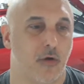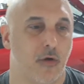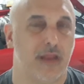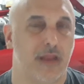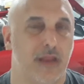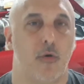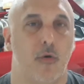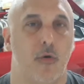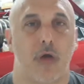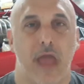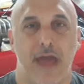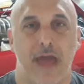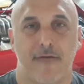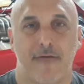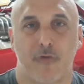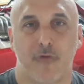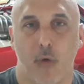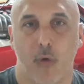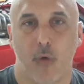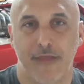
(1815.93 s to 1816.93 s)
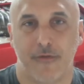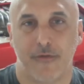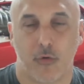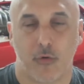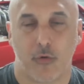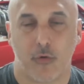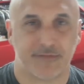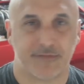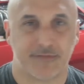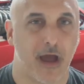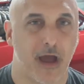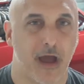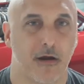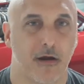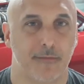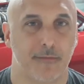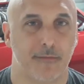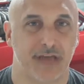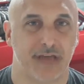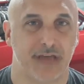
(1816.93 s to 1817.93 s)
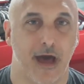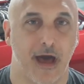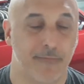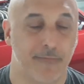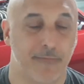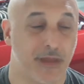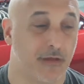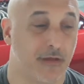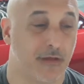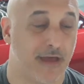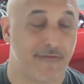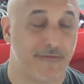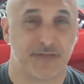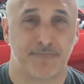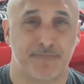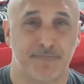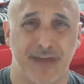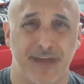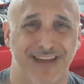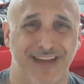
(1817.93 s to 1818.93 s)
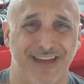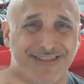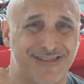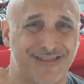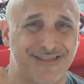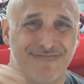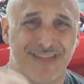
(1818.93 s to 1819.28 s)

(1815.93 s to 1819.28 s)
and you won't have quite the horsepower up top, but you'll have this big,